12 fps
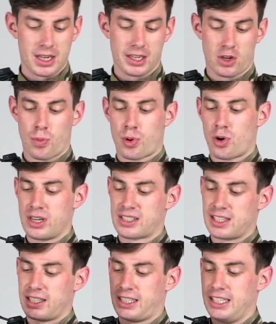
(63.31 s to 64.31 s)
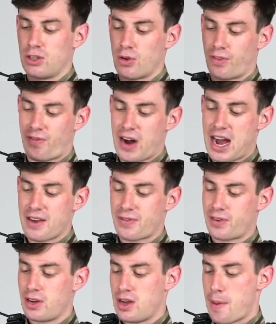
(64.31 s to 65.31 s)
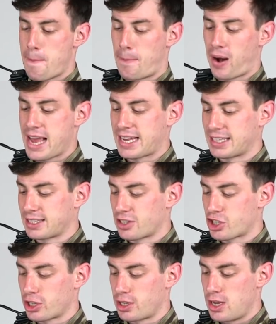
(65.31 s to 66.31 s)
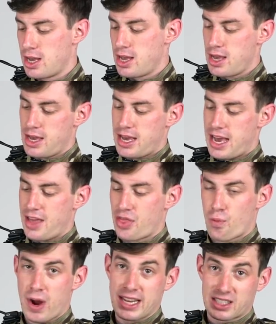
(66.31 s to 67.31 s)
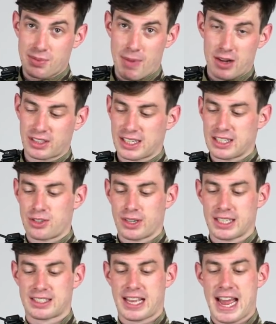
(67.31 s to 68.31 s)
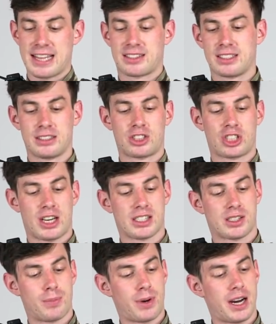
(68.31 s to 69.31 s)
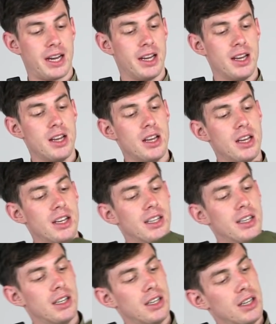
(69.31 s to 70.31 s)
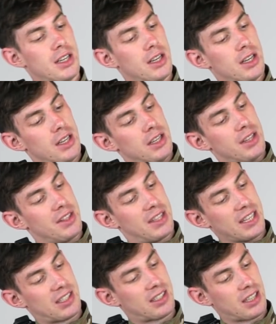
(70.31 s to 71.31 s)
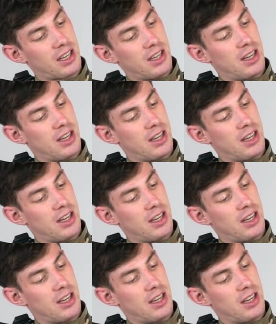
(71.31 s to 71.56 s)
GoPro is a Hero 5 Black Edition, and the way it's mounted into this head is just by this